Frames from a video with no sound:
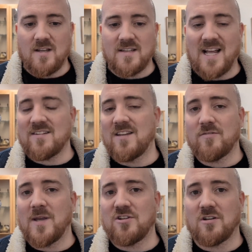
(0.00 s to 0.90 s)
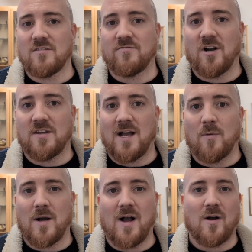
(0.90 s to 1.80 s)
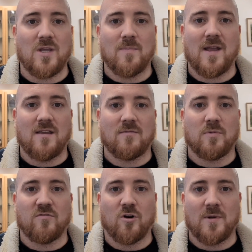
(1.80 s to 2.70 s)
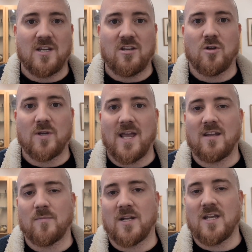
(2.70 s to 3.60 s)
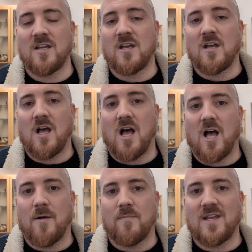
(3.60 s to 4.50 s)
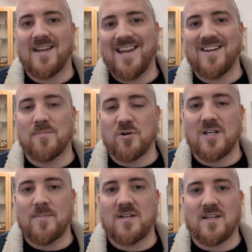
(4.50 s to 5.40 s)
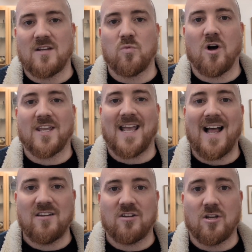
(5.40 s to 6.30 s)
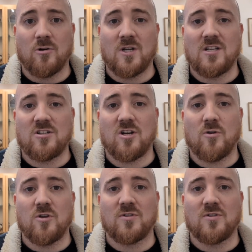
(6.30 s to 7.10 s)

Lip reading: that's the information I can find out about how eBay is performing in the UK at the minute. It is more limited. What I can do is show you